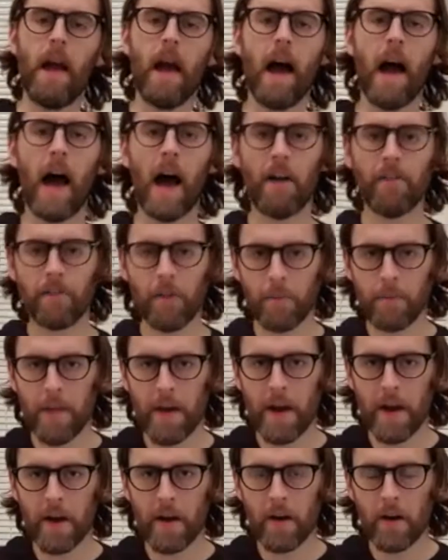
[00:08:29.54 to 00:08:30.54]
And from
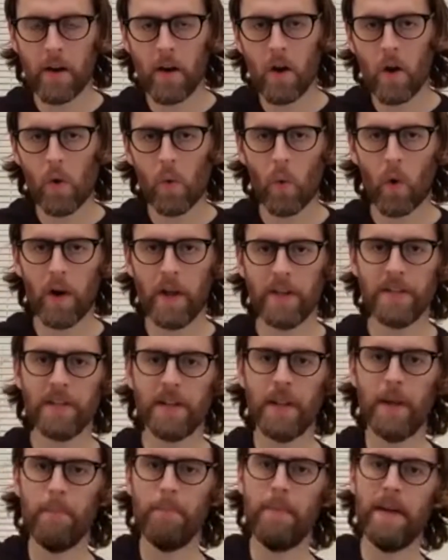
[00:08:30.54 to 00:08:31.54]
there, we're into
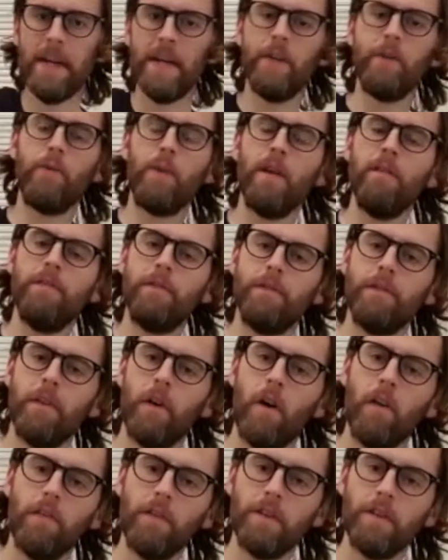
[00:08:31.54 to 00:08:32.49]
the main riff of the